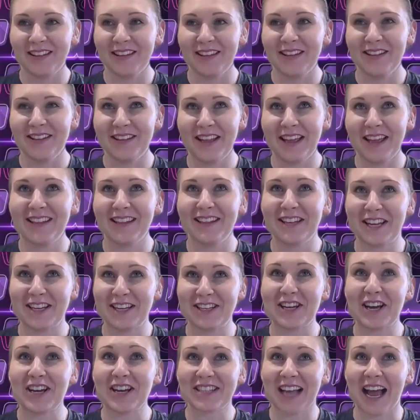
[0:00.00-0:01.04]
it
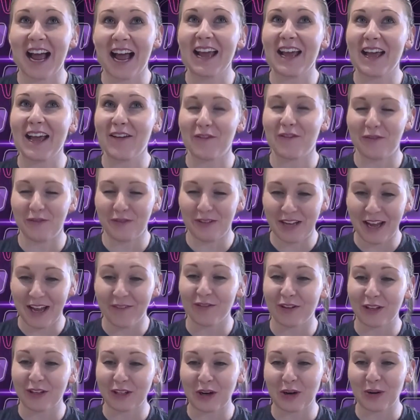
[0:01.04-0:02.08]
does. I have
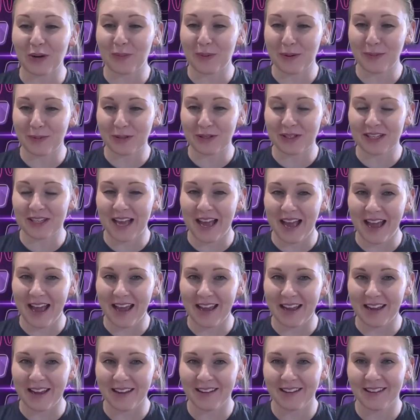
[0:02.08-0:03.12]
definitely heard people
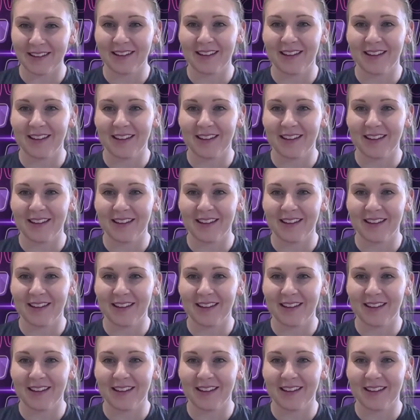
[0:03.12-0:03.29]
say